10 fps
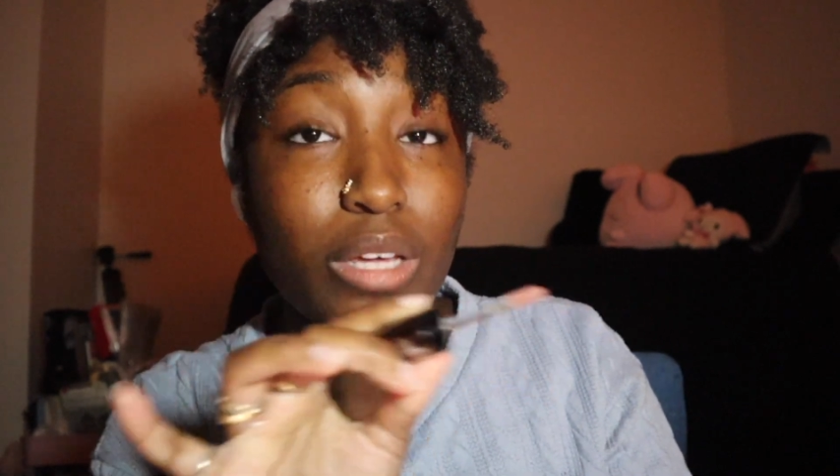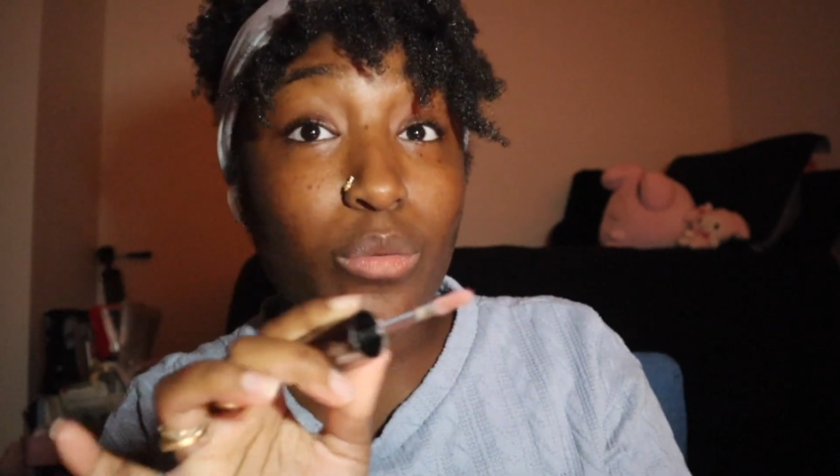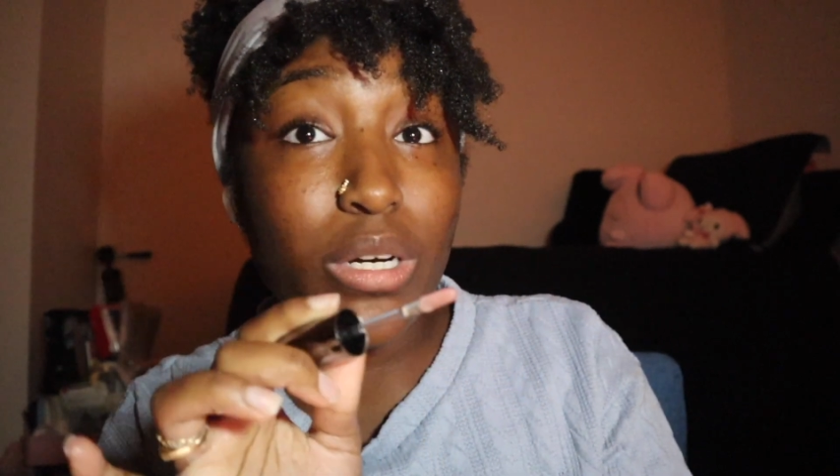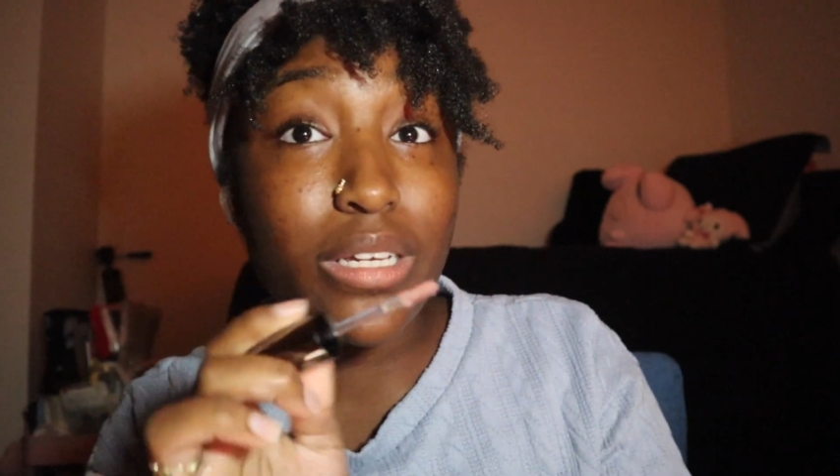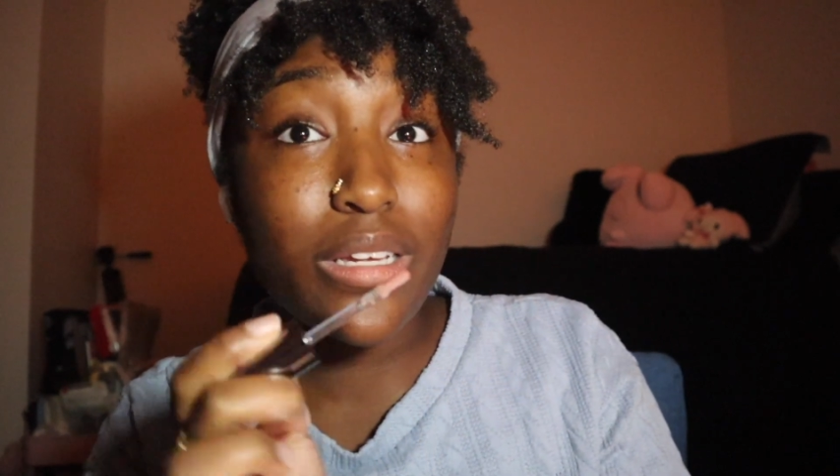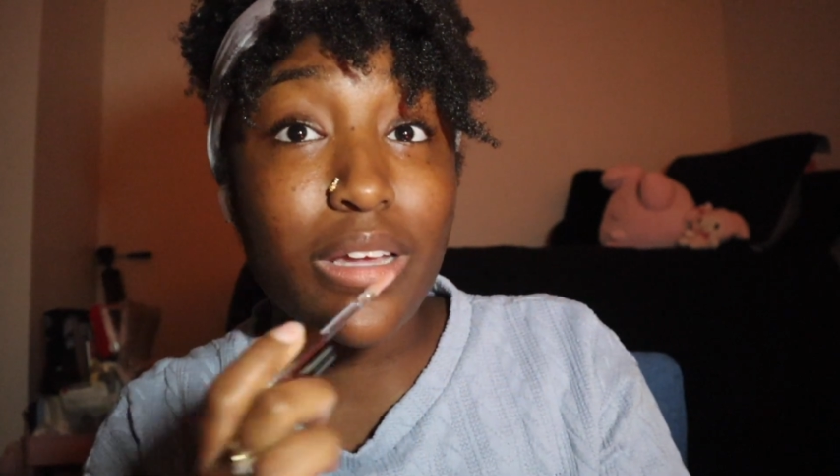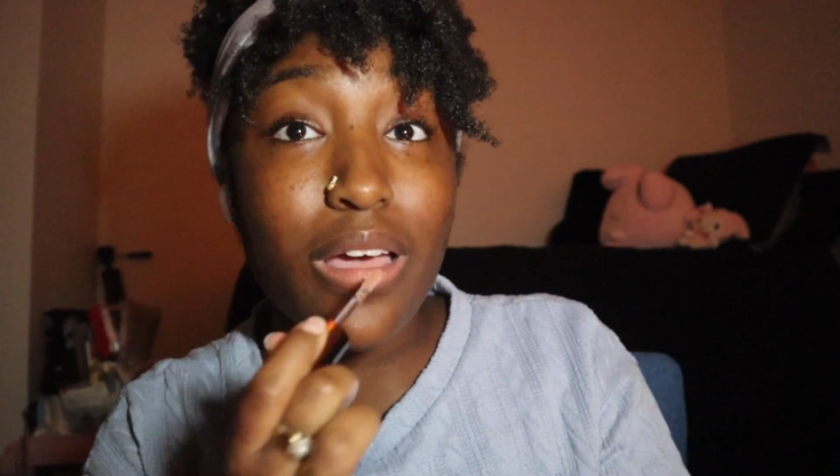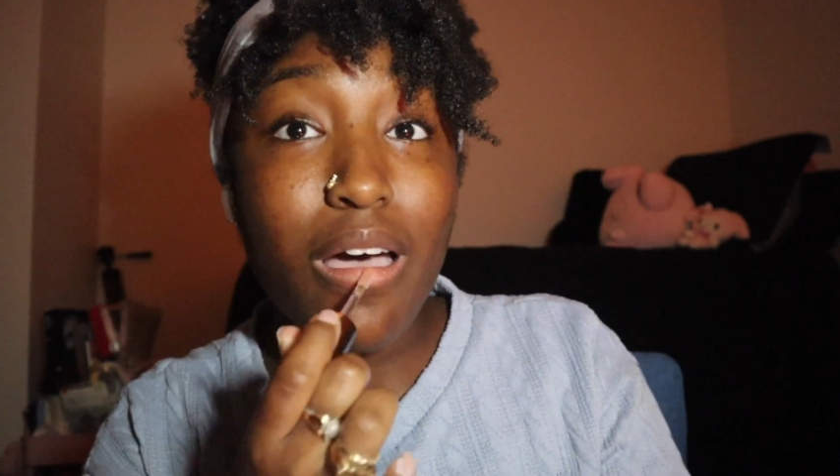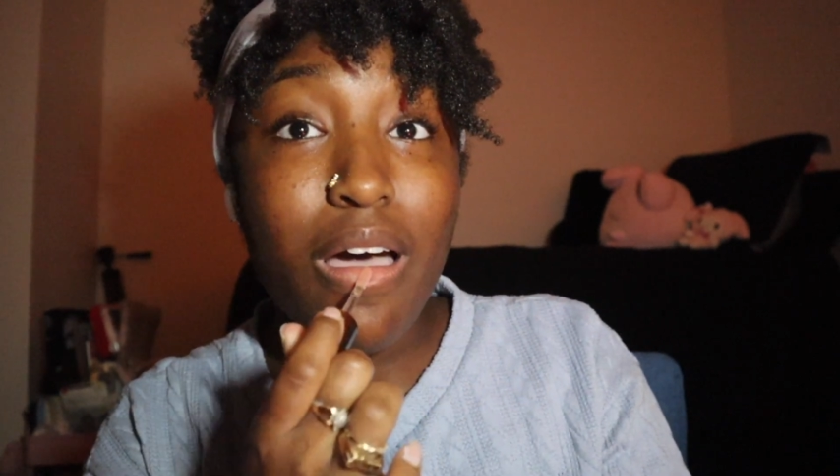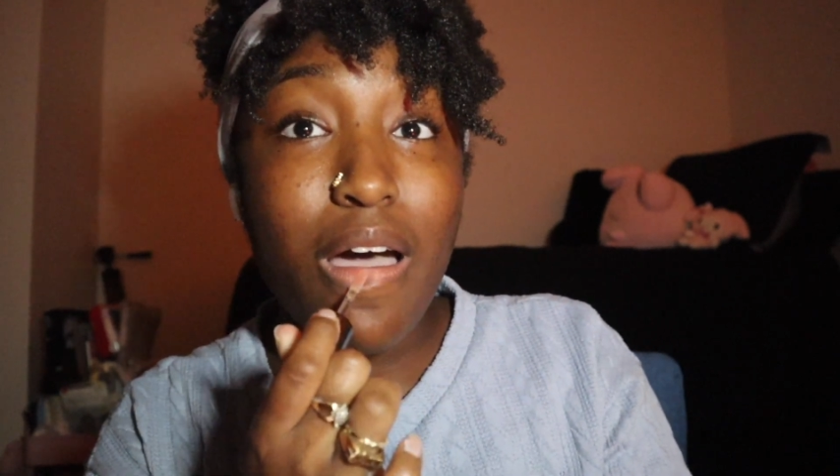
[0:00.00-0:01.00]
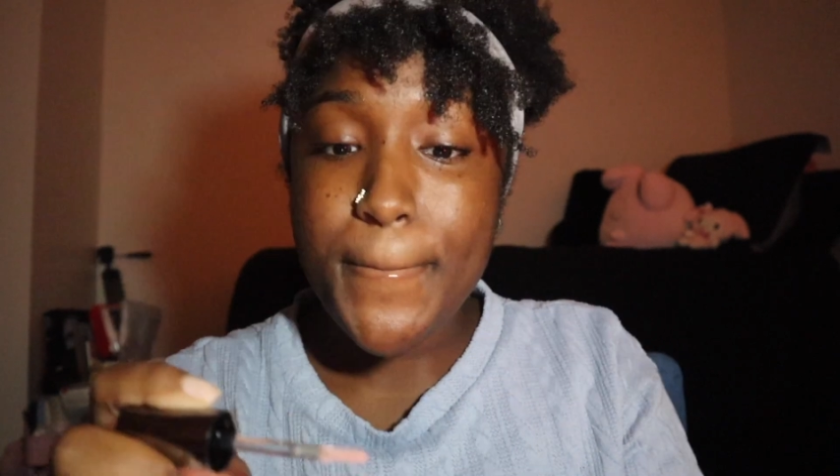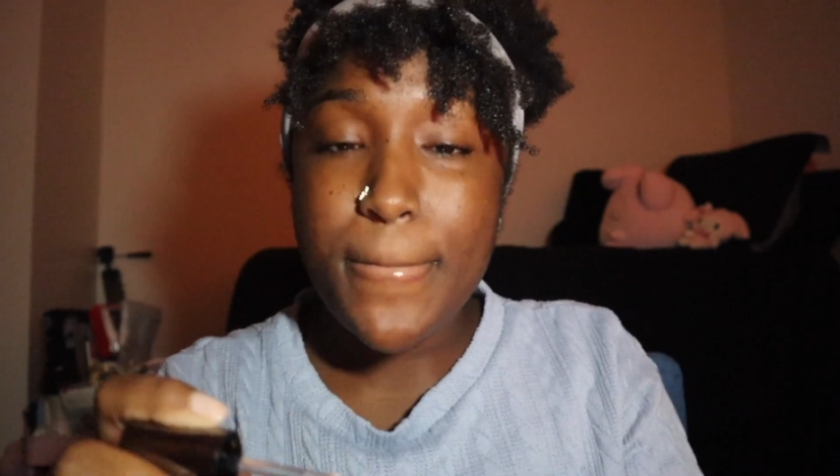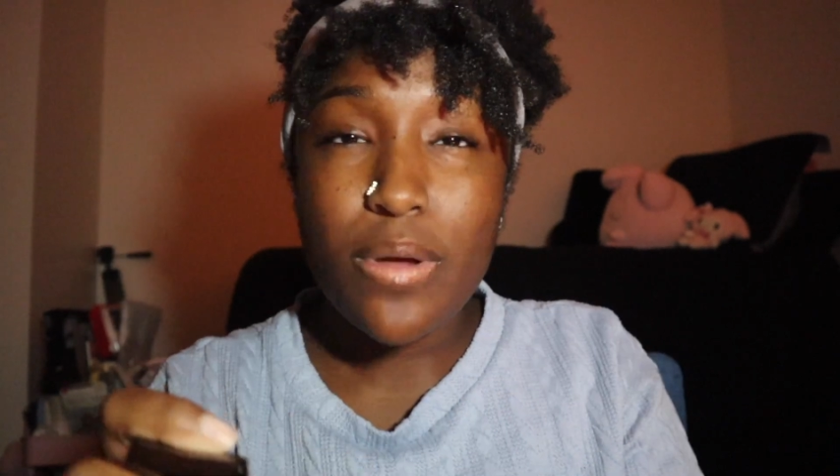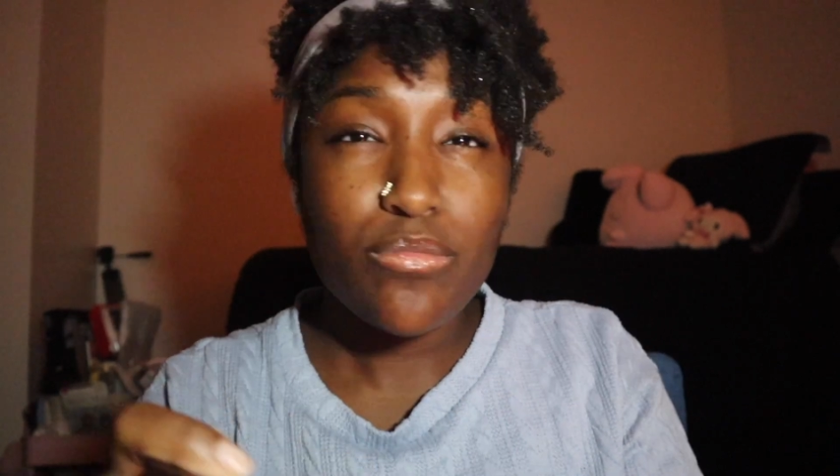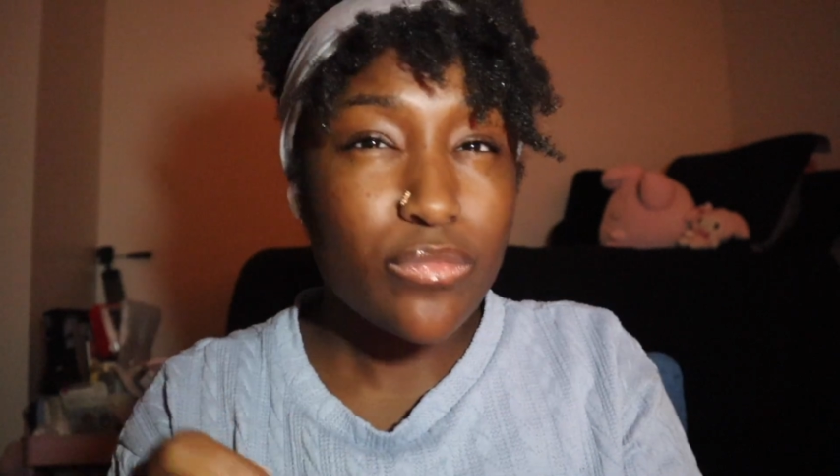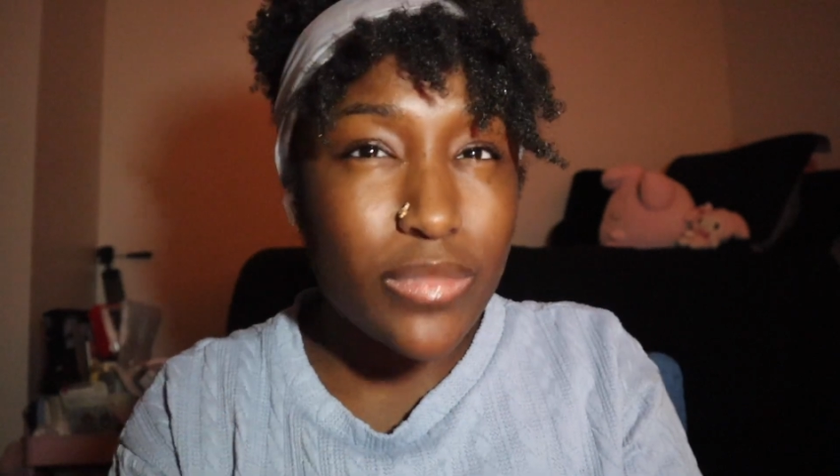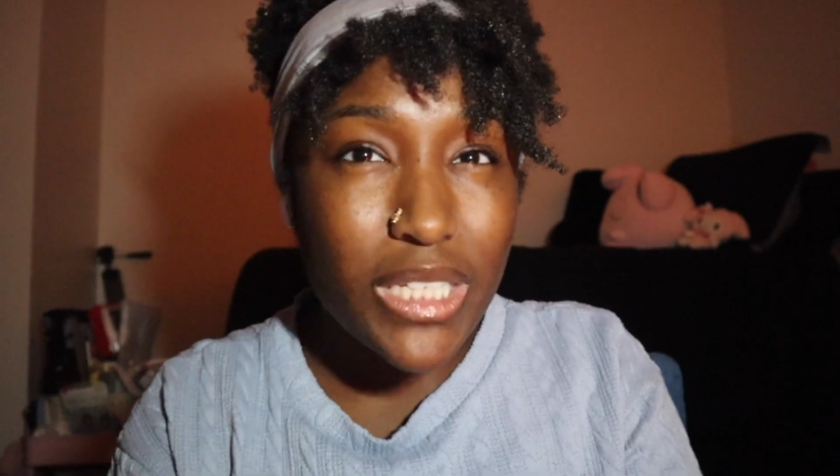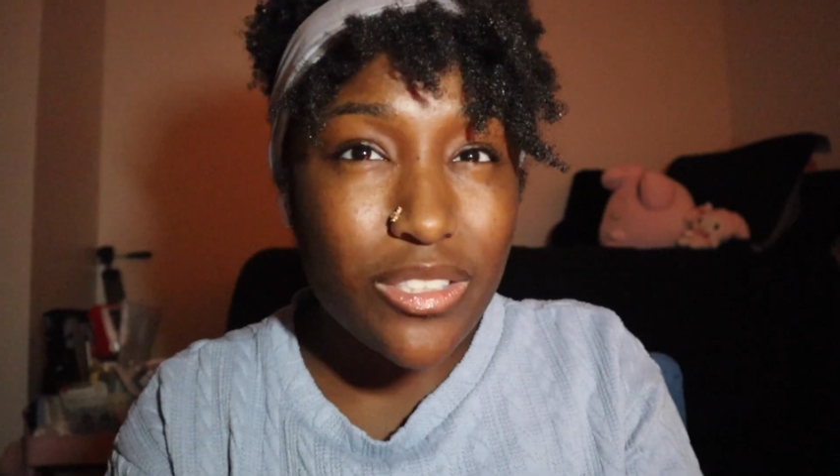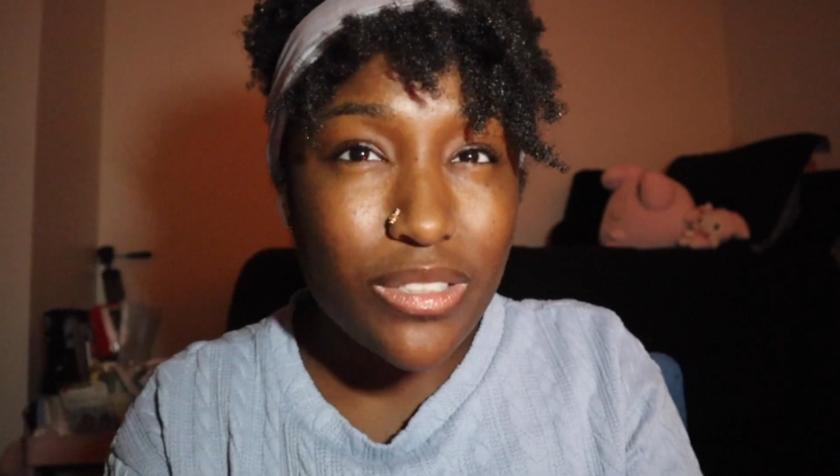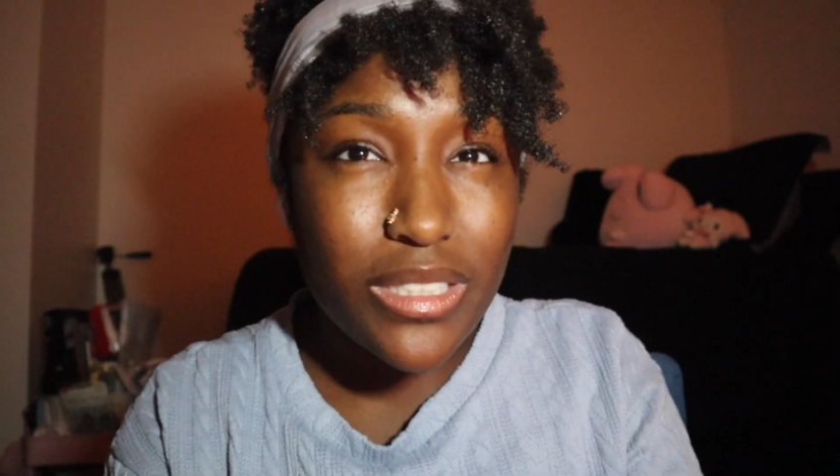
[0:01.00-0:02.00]
Like, what?
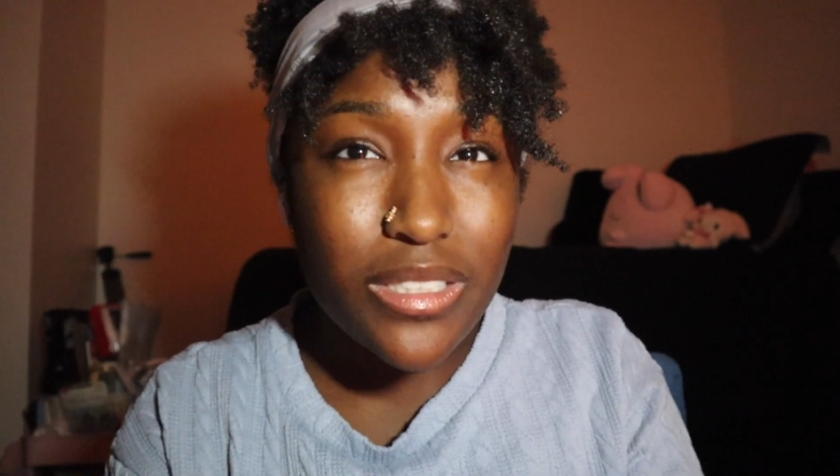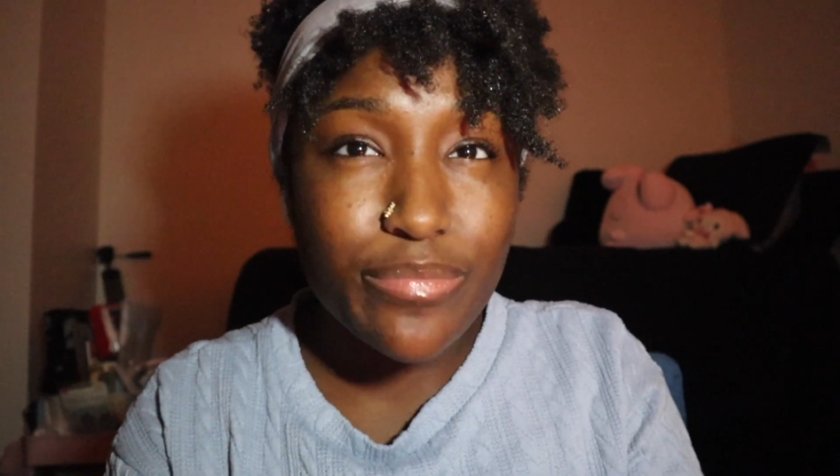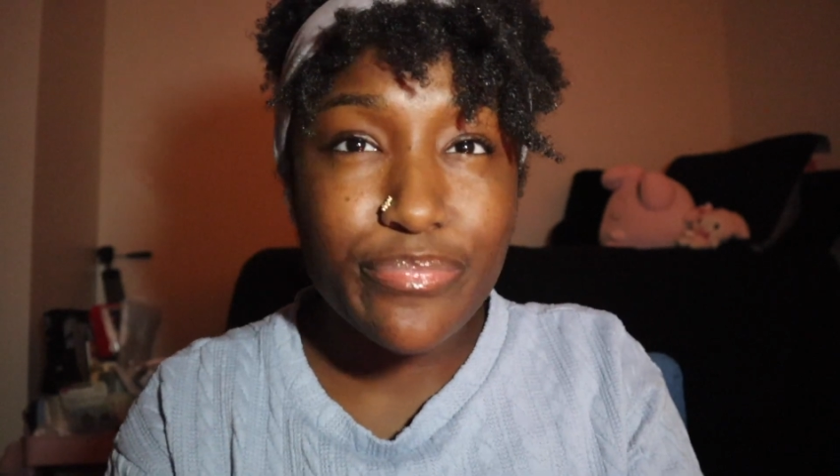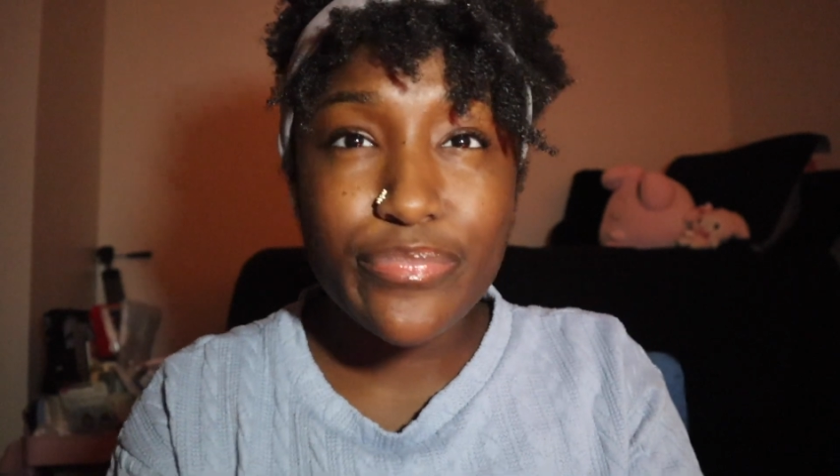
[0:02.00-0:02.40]
That's crazy.